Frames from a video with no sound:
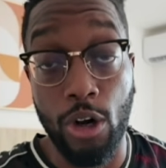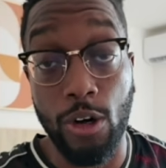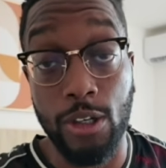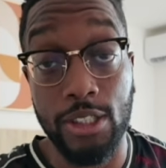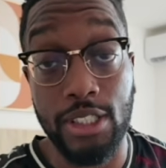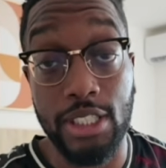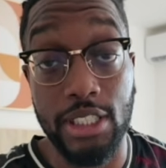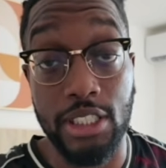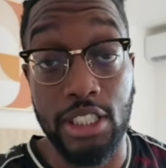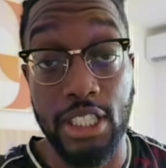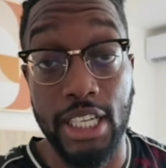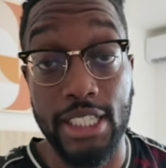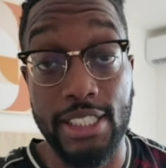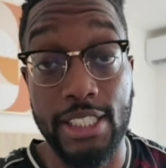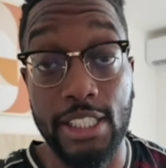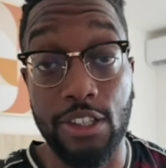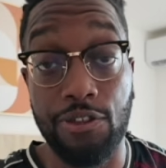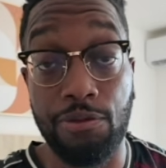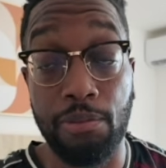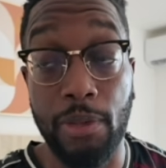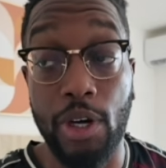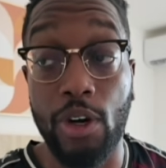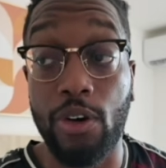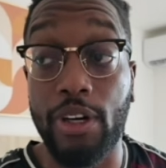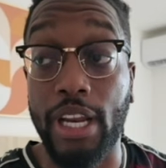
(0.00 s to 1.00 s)
it on
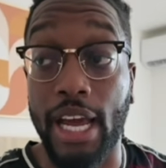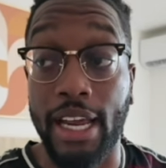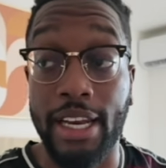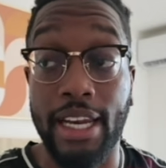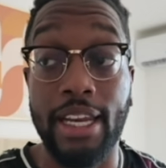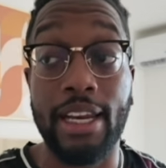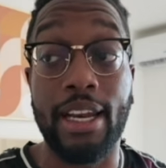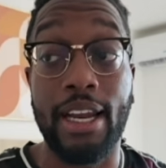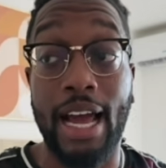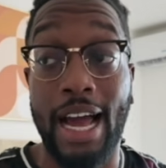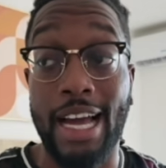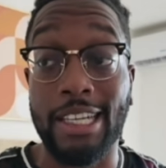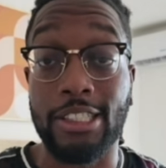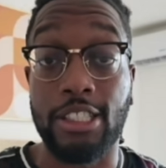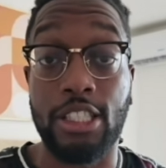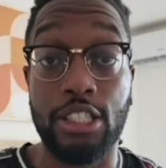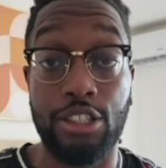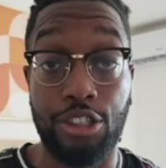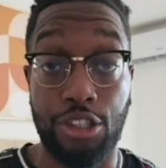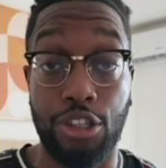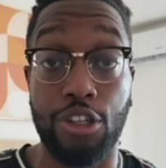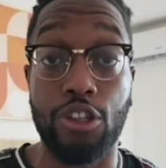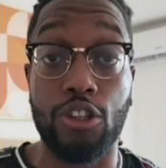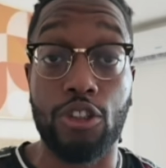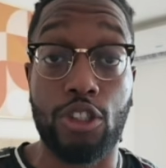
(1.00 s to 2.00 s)
suggestive mode and then actually
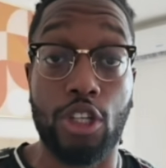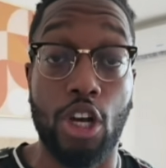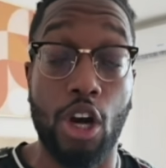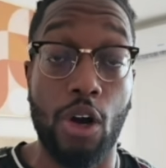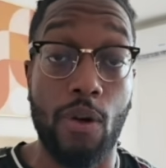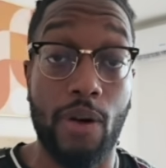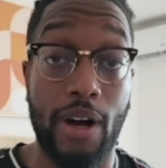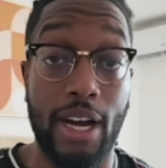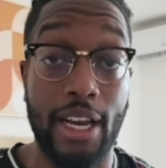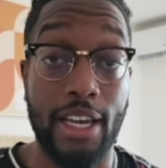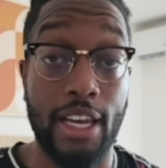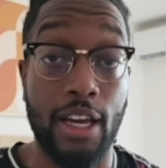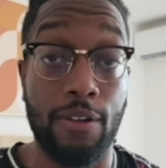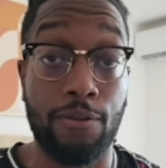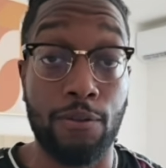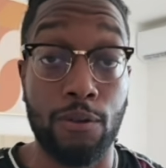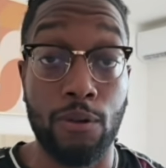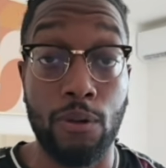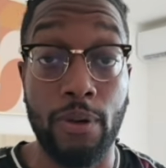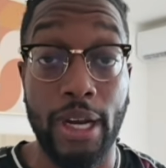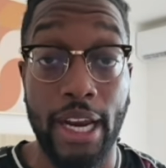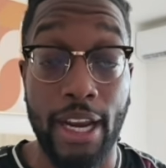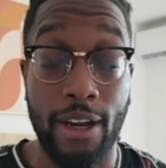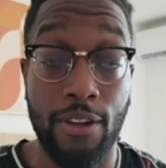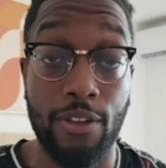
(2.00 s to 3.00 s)
use Go High
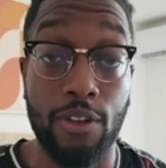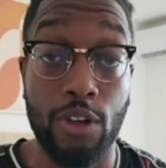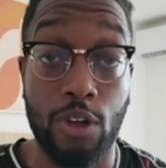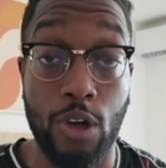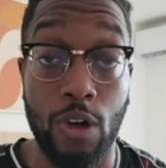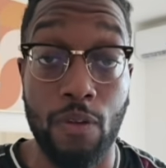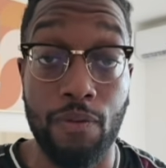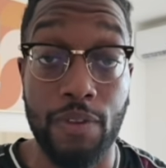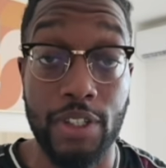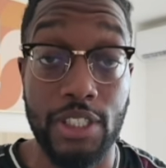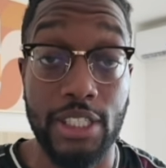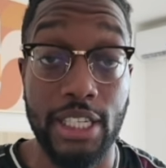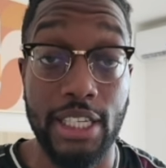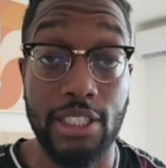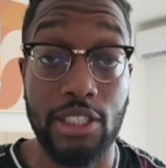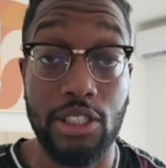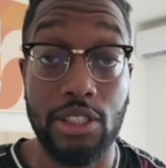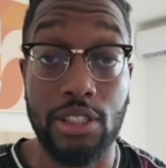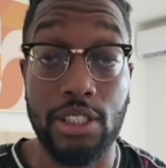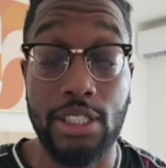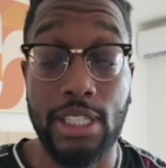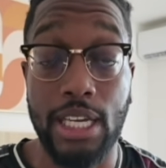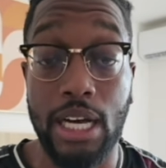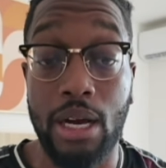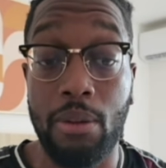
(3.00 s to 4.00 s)
Level in the
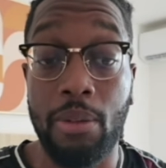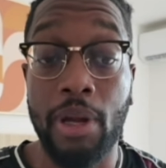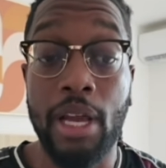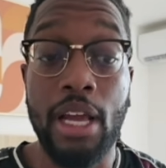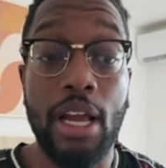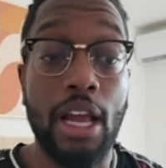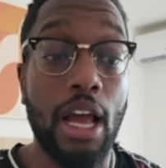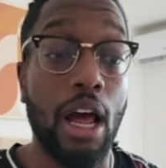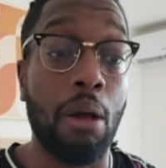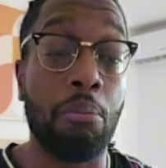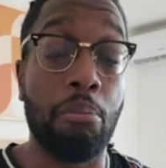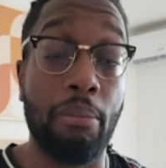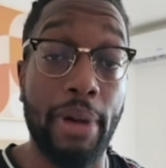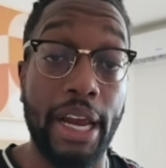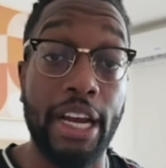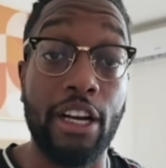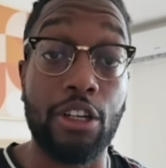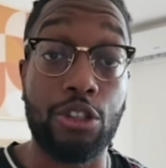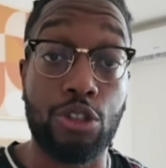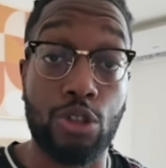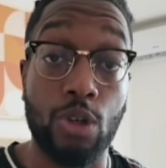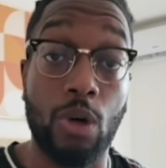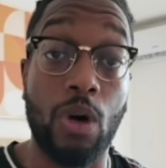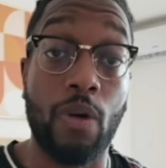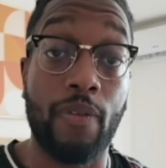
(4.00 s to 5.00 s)
conversations tab and
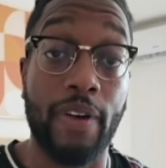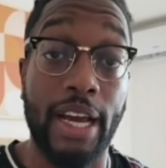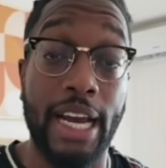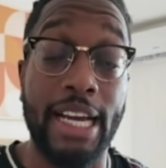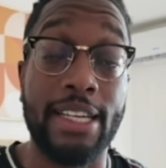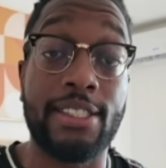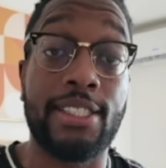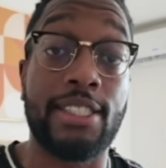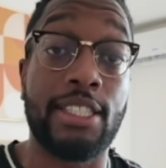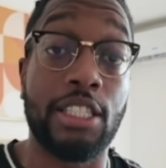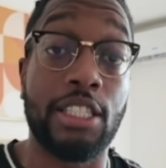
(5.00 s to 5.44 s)
make sure that it's